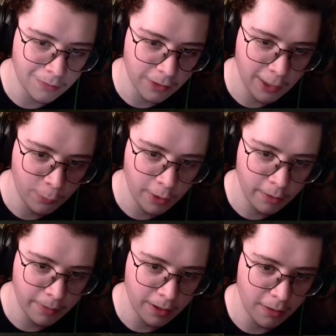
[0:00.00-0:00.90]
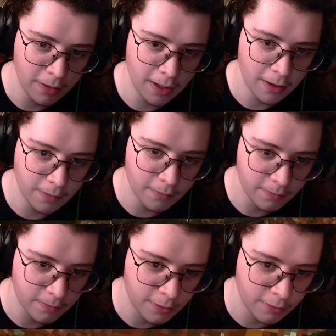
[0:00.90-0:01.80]
well be a they them
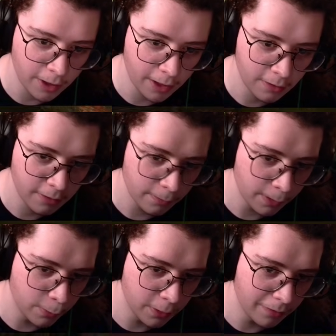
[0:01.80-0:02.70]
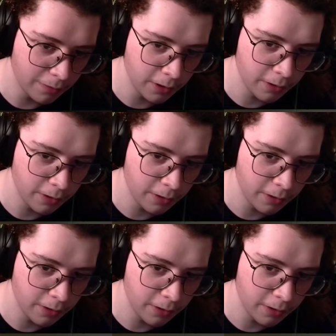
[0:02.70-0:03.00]
Strider. We will never know.